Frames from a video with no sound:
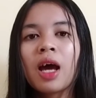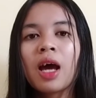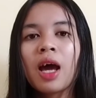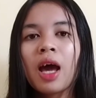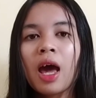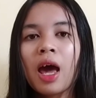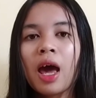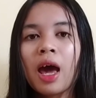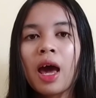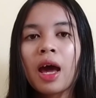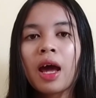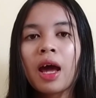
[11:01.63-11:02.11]

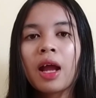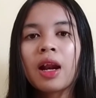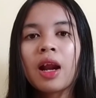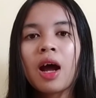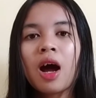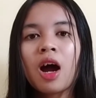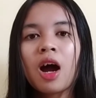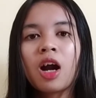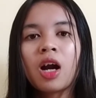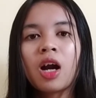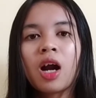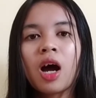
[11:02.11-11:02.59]
and
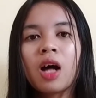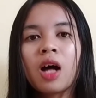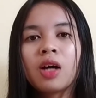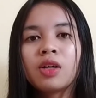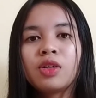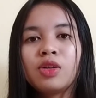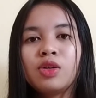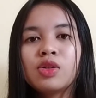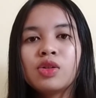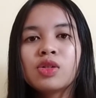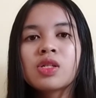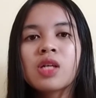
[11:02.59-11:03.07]
are
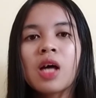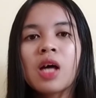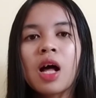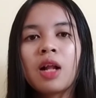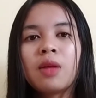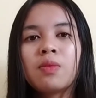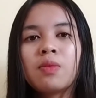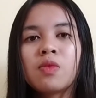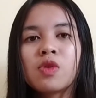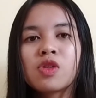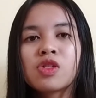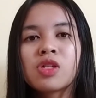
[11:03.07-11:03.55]
used
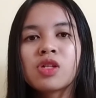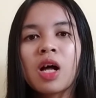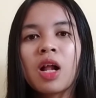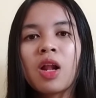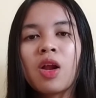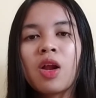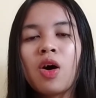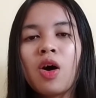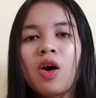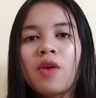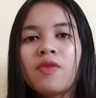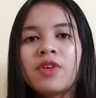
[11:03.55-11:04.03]
almost
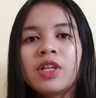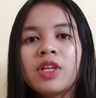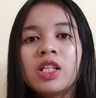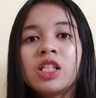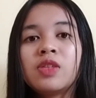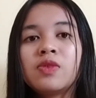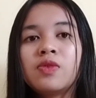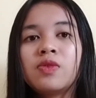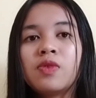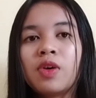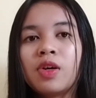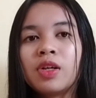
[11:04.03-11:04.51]
all over the
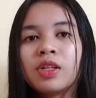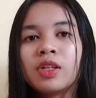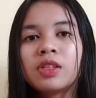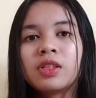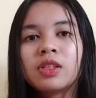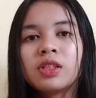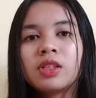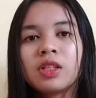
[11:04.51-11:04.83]
world.